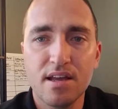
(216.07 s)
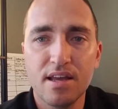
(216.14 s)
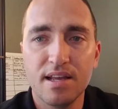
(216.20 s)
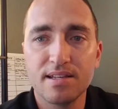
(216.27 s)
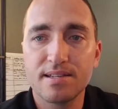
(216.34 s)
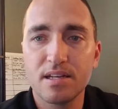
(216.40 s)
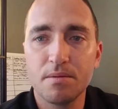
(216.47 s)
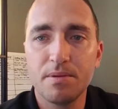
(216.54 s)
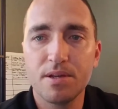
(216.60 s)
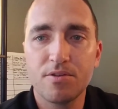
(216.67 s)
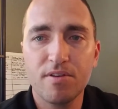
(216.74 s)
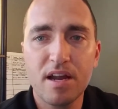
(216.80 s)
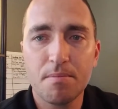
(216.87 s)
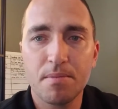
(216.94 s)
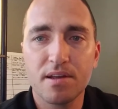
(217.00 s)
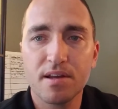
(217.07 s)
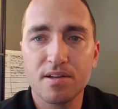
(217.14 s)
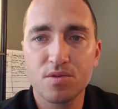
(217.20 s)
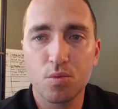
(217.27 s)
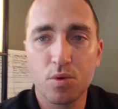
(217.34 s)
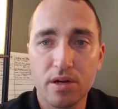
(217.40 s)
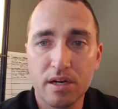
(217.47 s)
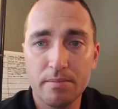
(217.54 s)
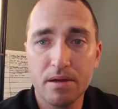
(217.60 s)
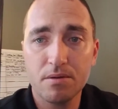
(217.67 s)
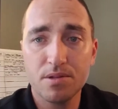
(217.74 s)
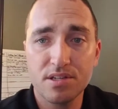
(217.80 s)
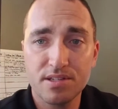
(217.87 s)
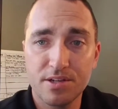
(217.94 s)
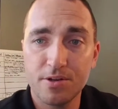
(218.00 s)
is going to be great, because we're going to be able
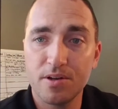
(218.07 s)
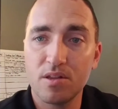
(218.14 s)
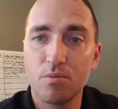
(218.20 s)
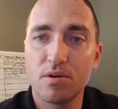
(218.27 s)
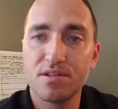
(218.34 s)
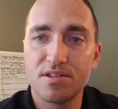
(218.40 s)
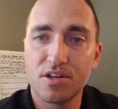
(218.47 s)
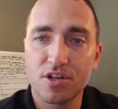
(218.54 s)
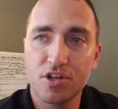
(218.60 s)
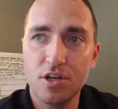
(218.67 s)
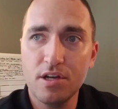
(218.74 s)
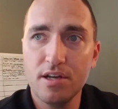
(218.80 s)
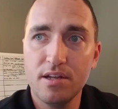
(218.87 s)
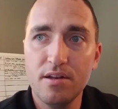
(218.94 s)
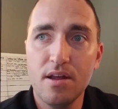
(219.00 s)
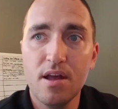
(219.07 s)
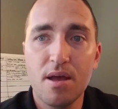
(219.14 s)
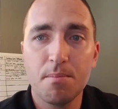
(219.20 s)
to steer you to the ones that are good,